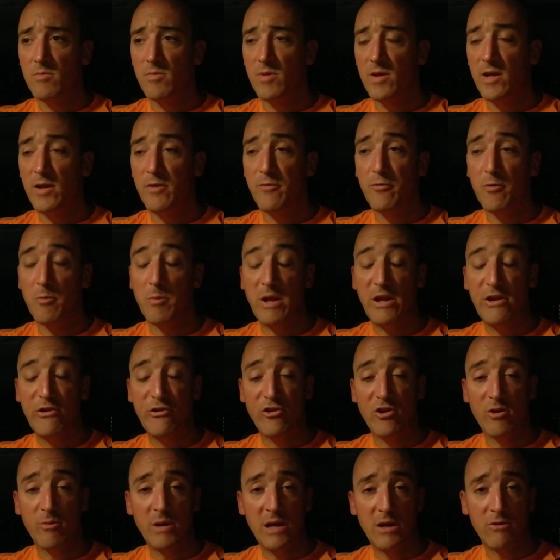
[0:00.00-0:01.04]

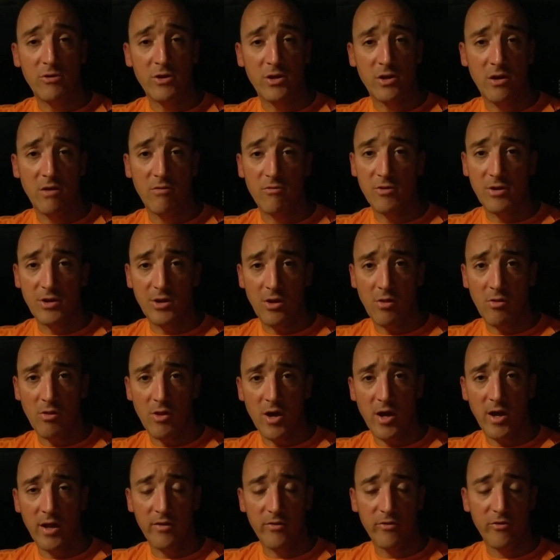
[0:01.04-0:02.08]
information about recovery
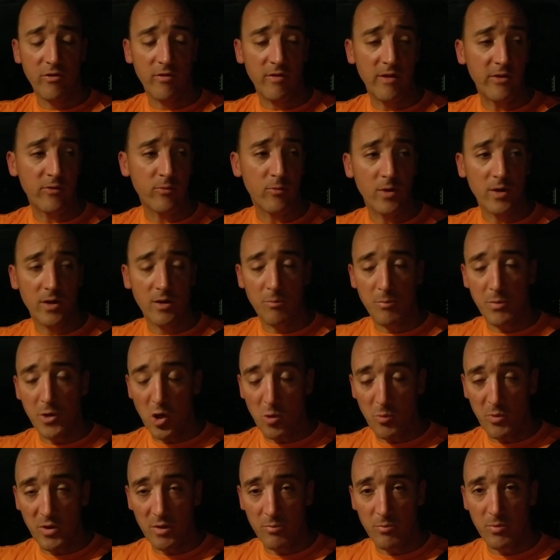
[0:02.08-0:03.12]
online, so that's what compelled
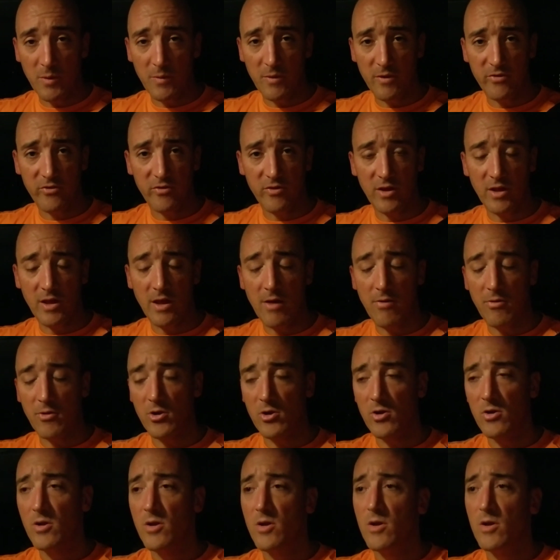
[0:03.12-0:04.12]
me to put this together.